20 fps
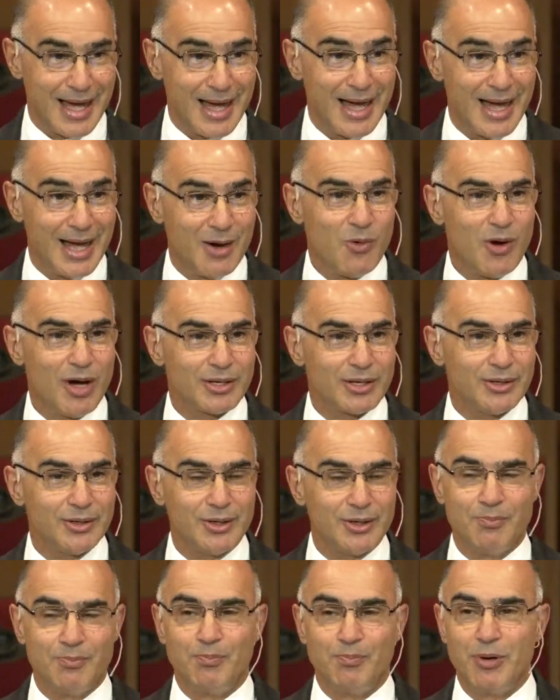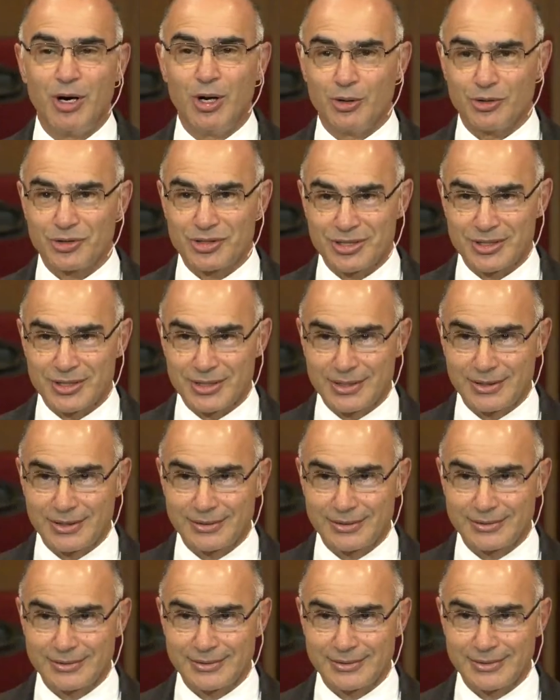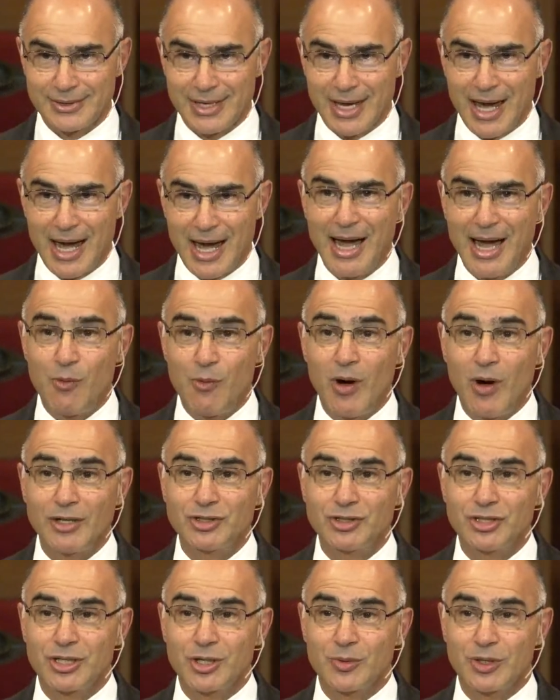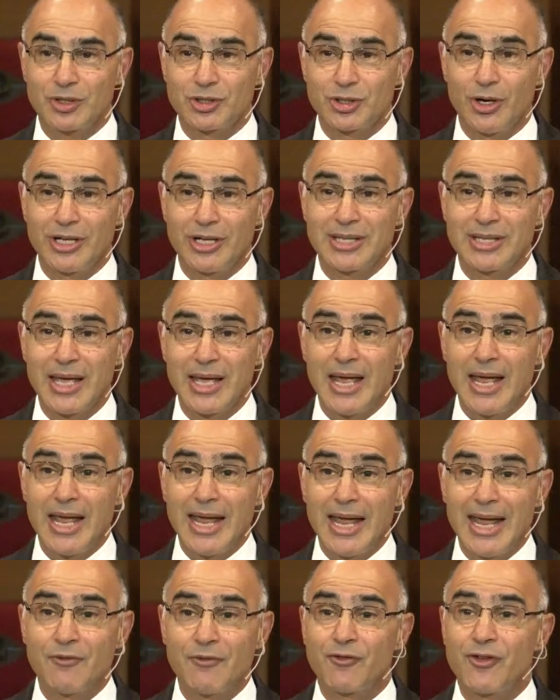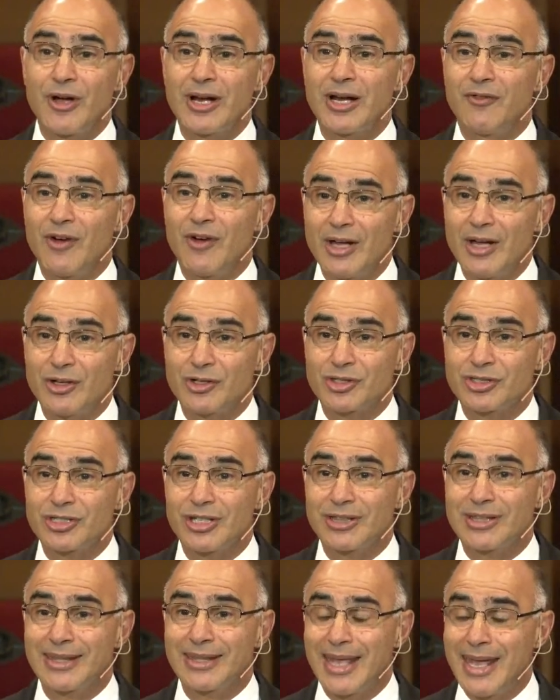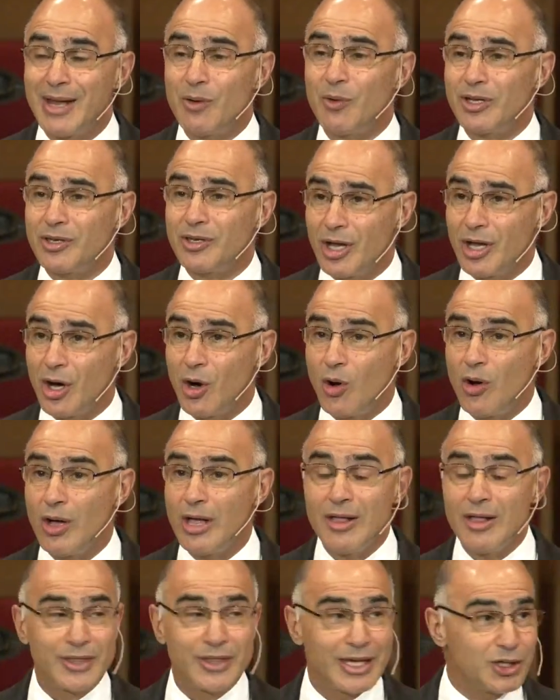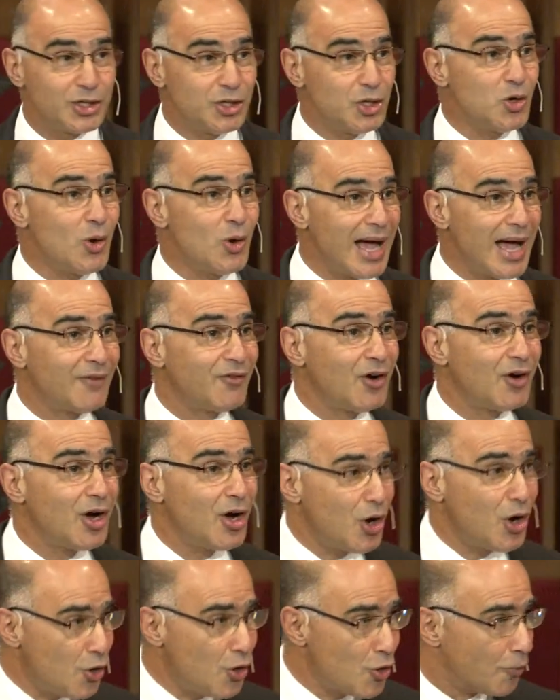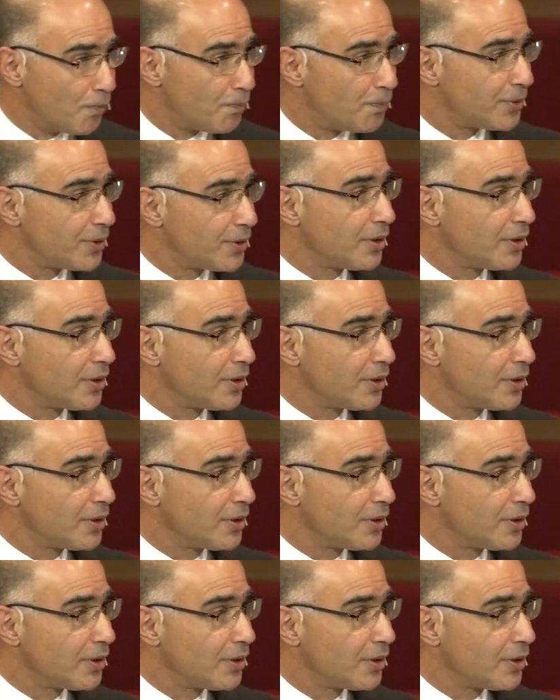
I want you to boast. I want you to rejoice in front of others so that they would know that you have a hope.